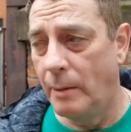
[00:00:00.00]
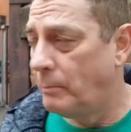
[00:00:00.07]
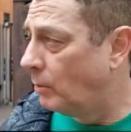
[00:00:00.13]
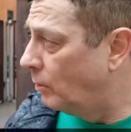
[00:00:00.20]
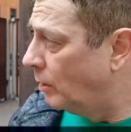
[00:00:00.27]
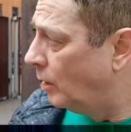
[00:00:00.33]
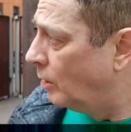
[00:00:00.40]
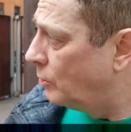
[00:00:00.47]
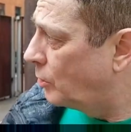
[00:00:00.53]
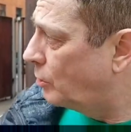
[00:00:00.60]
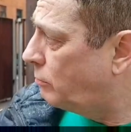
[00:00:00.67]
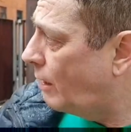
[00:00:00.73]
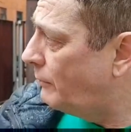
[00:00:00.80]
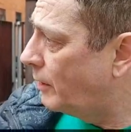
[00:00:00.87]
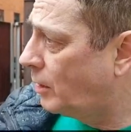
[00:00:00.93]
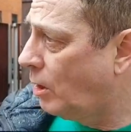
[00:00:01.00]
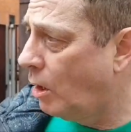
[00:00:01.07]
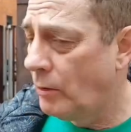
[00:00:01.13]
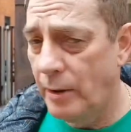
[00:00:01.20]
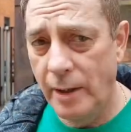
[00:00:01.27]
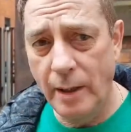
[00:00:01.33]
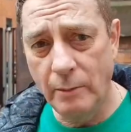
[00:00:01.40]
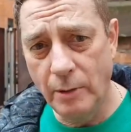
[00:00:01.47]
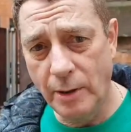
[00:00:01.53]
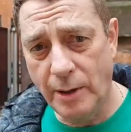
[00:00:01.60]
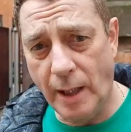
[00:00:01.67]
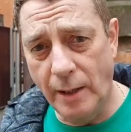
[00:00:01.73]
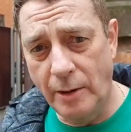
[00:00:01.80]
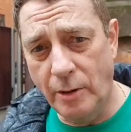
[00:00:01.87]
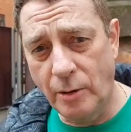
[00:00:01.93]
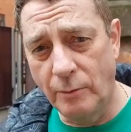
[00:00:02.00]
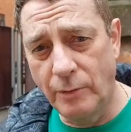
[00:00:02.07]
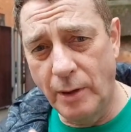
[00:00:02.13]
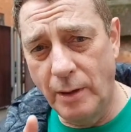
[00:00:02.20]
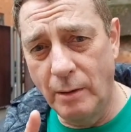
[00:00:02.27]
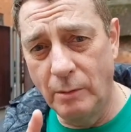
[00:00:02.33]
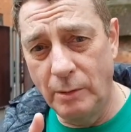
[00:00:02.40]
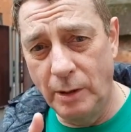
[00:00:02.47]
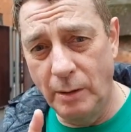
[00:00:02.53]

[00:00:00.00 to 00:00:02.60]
But just round the corner here, I'm going to take you to something you